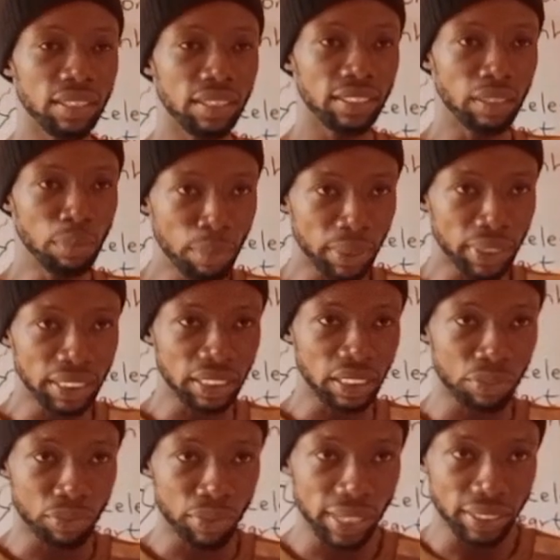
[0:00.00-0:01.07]
Sympathetic
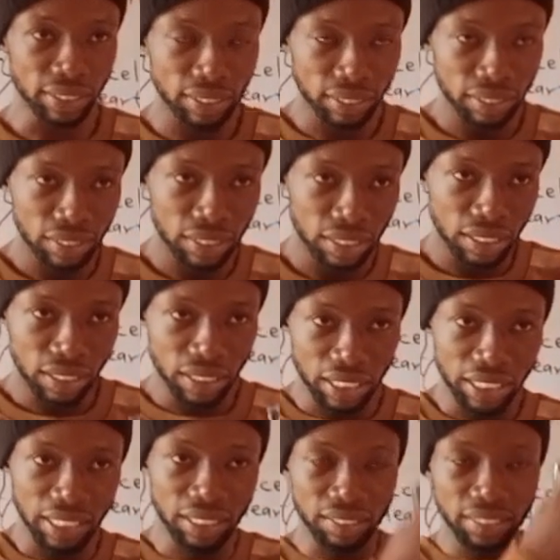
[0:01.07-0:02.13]
effect
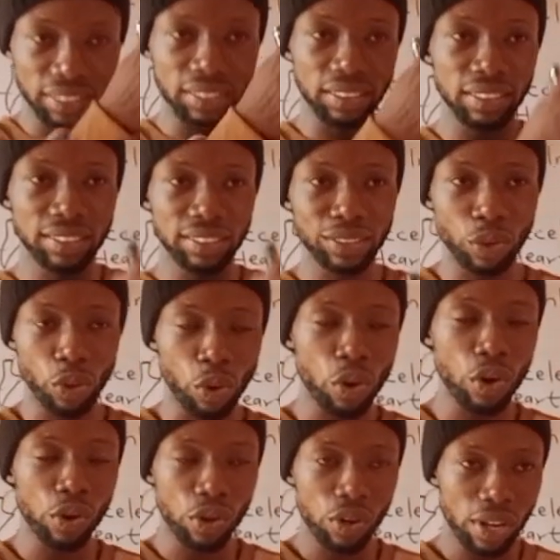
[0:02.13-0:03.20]
increases
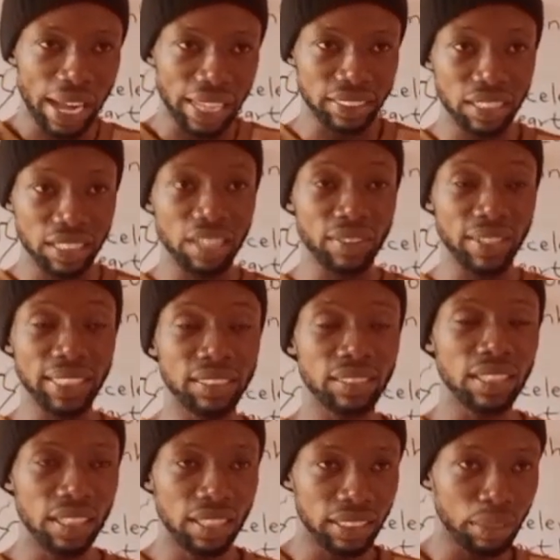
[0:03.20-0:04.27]
or
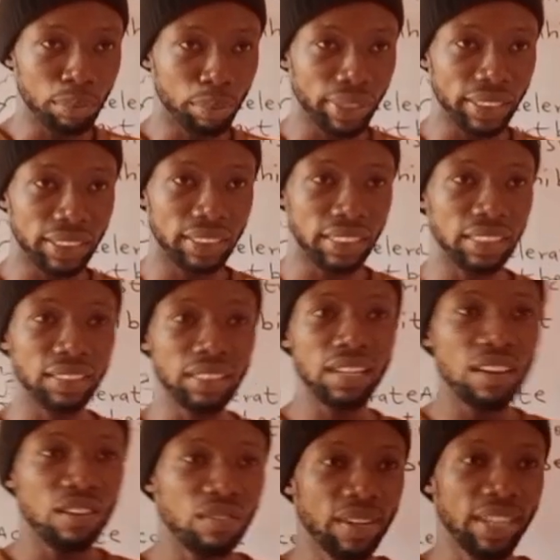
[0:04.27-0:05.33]
accelerates the
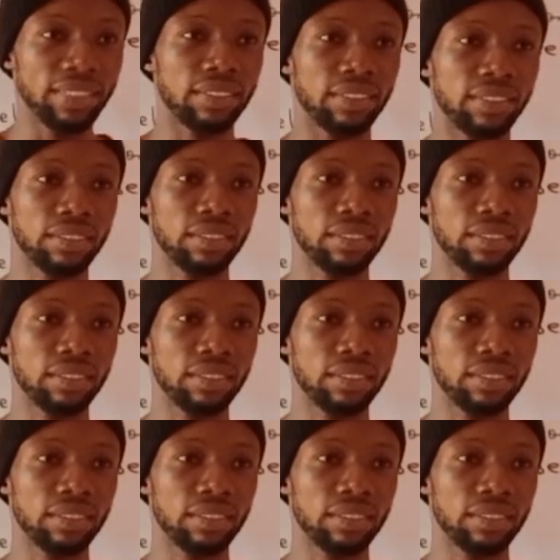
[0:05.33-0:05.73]
breathing rate.